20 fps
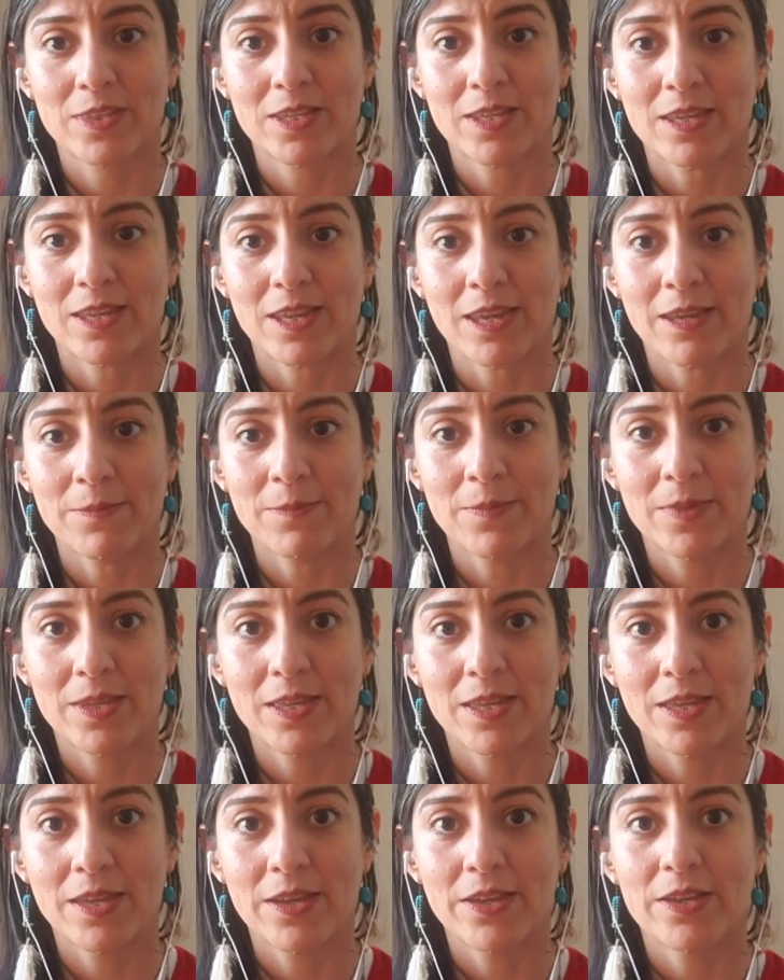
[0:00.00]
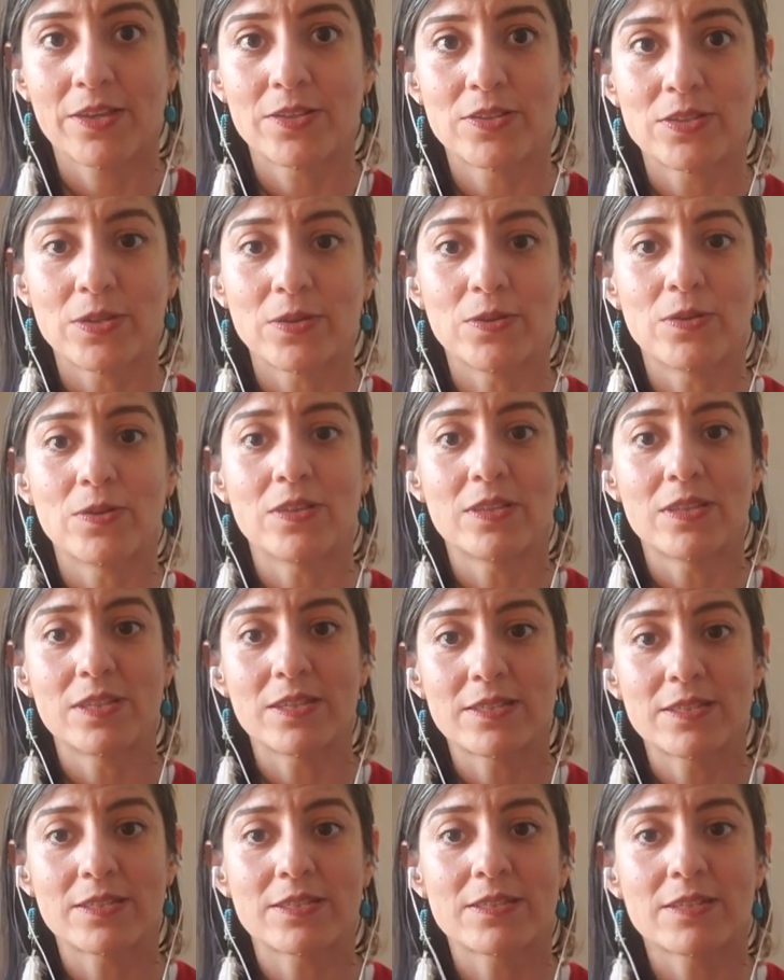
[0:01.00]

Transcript: Okay, so this